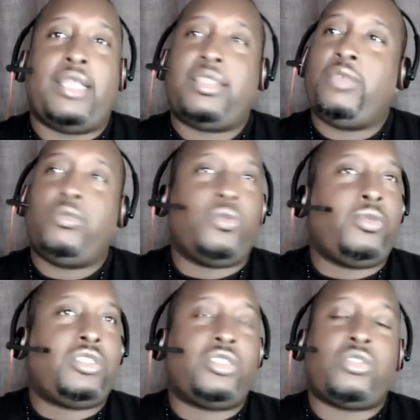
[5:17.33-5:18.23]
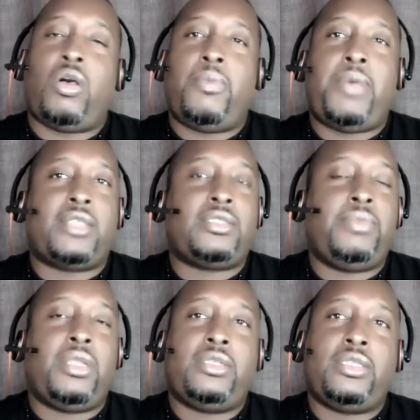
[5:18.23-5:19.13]
I think we're just all
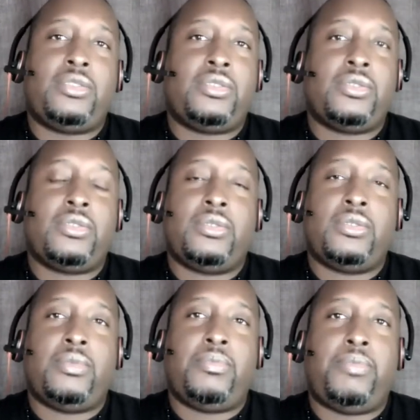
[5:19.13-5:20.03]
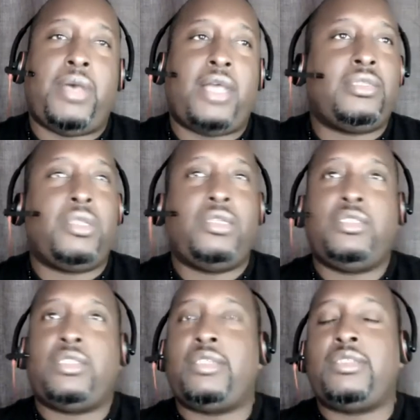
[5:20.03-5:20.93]
possibilities.
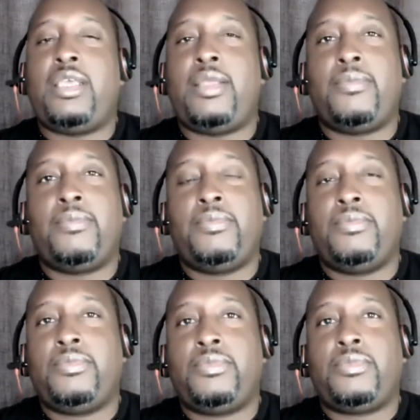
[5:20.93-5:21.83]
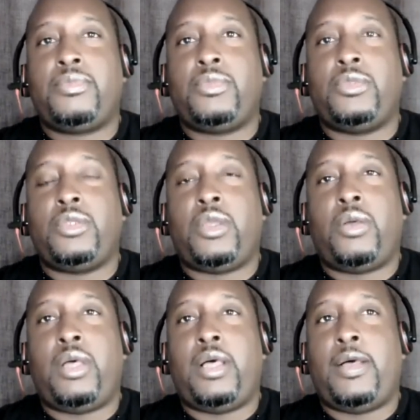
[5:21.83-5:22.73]
Possibilities, that's it. You
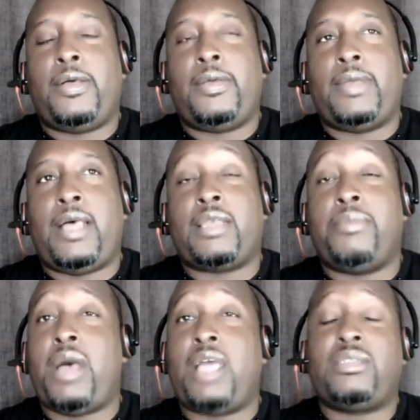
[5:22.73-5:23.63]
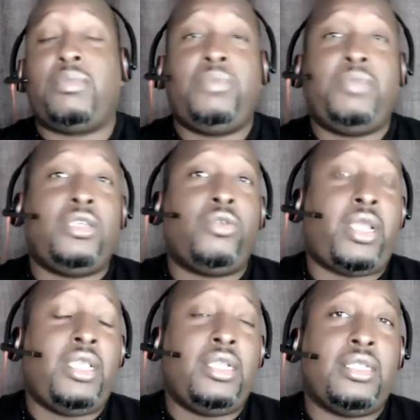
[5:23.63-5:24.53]
know, uh, I could possibly be
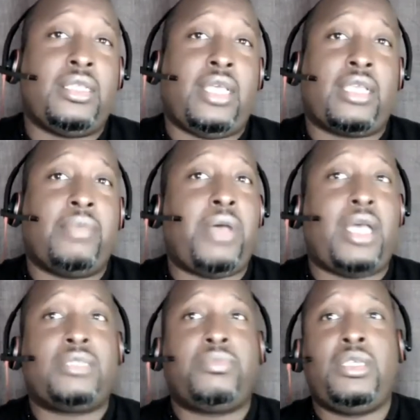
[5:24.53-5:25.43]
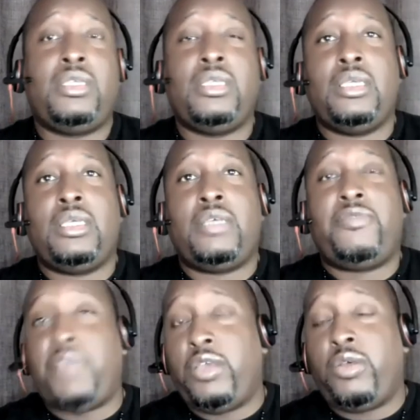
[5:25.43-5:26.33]
great. I could possibly
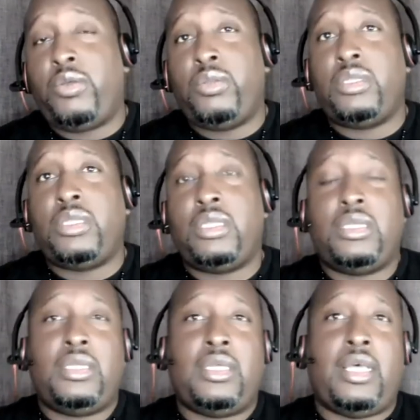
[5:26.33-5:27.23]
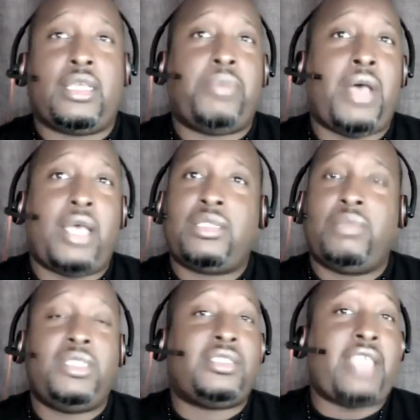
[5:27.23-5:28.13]
fail. I could
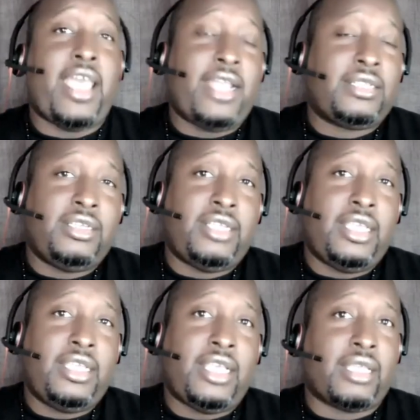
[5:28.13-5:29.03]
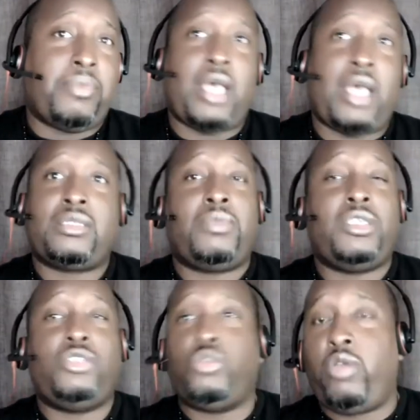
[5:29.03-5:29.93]
possibly be sad today. I could
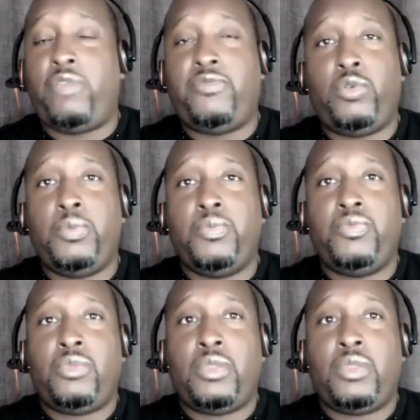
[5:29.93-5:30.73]
possibly be joyful.